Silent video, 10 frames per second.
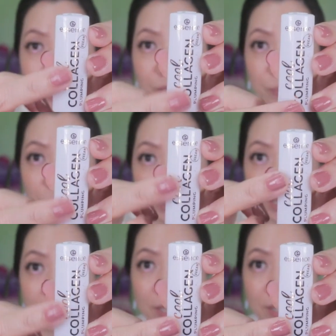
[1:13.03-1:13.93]
the
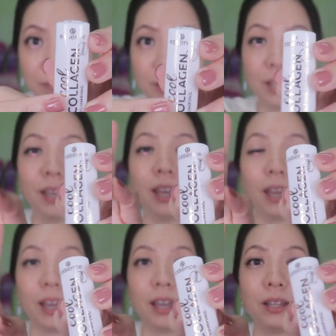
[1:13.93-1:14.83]
product name.
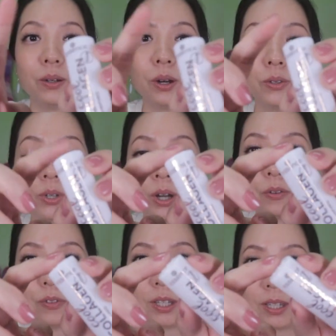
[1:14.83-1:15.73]
And on
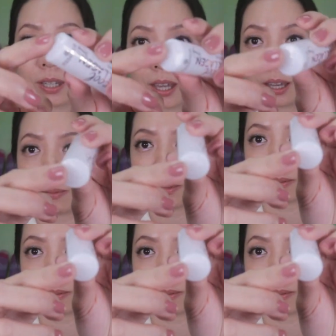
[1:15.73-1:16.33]
top of this cap,